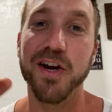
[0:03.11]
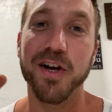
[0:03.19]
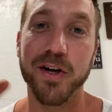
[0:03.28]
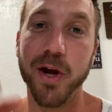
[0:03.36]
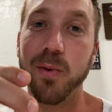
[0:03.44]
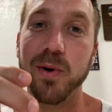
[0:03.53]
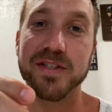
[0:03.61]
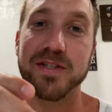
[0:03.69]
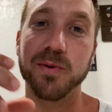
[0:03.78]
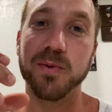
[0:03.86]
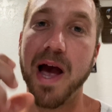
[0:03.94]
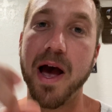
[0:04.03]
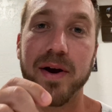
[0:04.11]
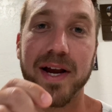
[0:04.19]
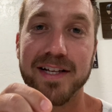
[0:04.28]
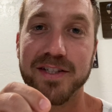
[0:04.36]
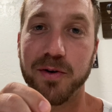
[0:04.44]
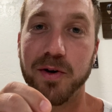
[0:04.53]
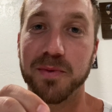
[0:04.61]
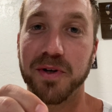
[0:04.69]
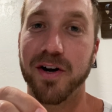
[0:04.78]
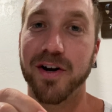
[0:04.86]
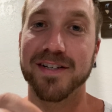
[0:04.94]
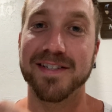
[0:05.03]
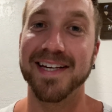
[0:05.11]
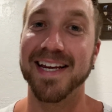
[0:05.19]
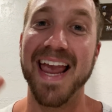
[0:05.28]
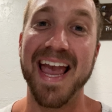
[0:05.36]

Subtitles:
go into how I got into cryptocurrency.